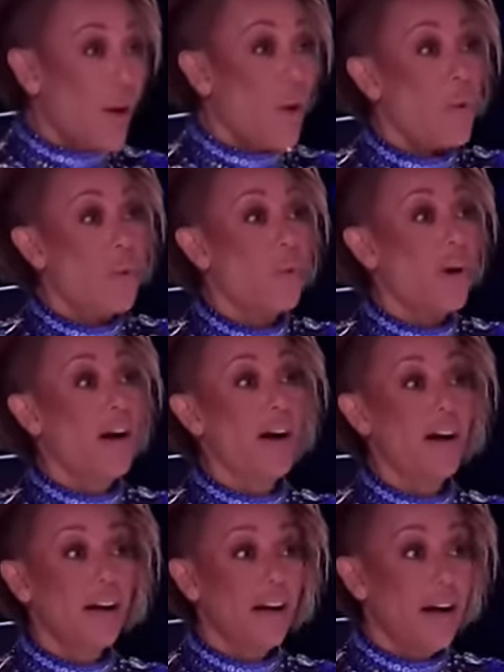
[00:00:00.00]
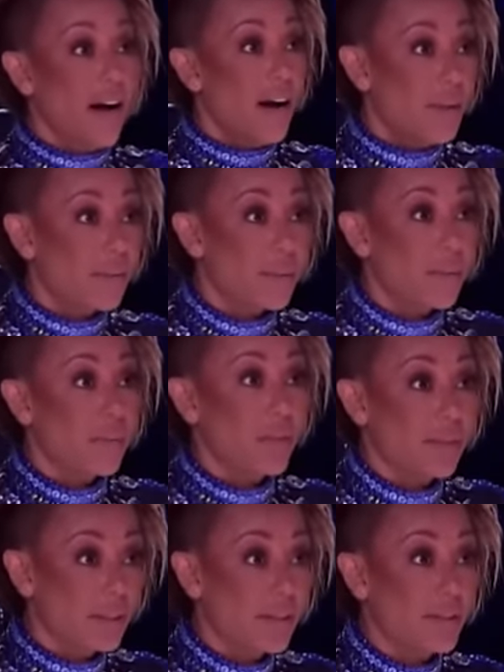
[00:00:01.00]
Well, you're
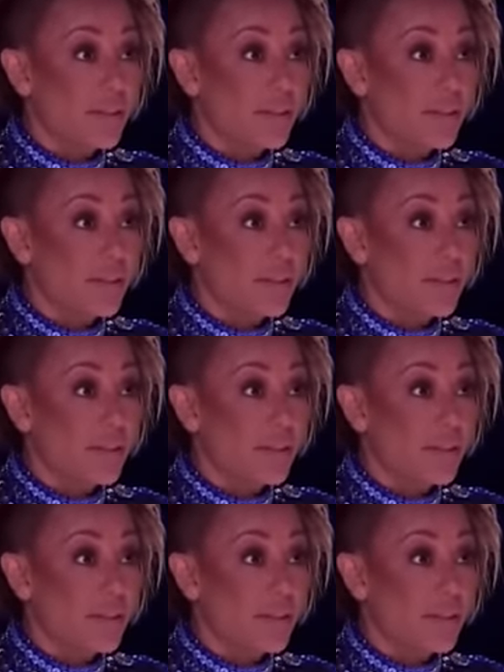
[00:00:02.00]
asking me.